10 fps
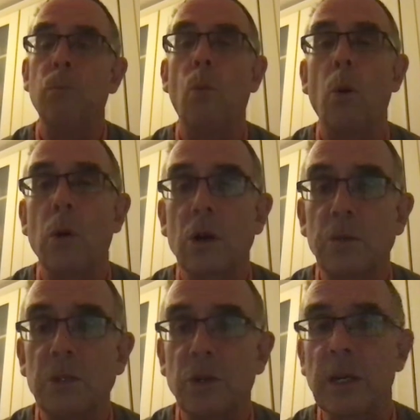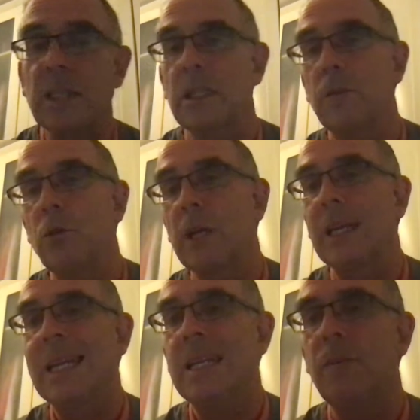What we're going to be doing, instead of looking
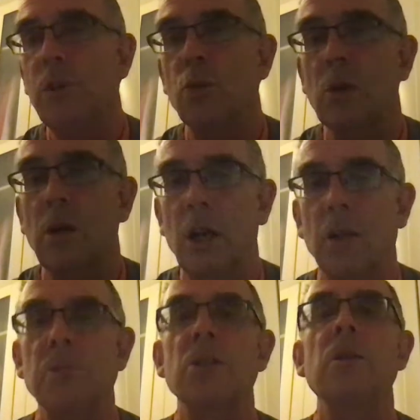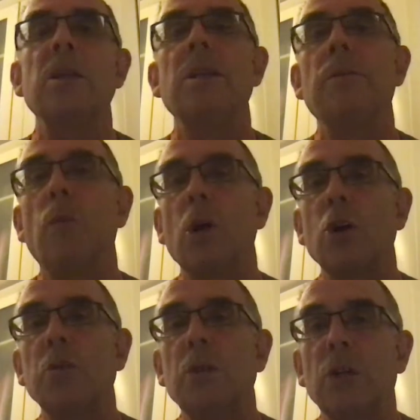at individual columns, we're
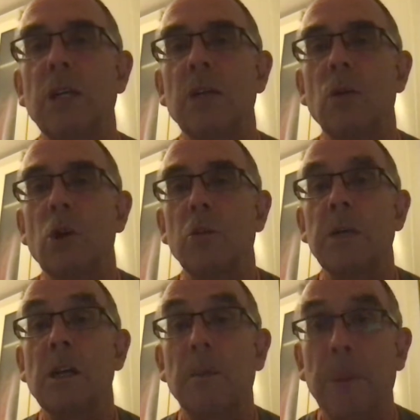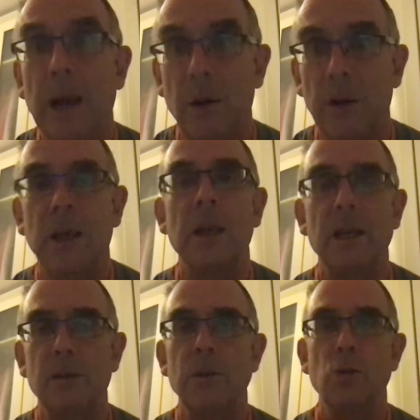going to be comparing
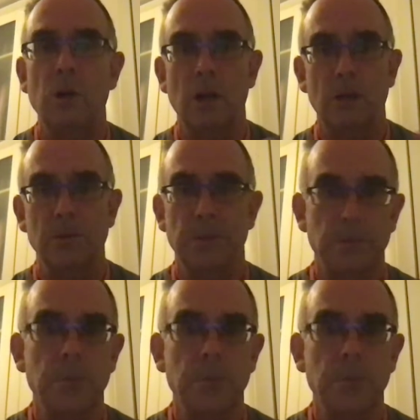individual columns.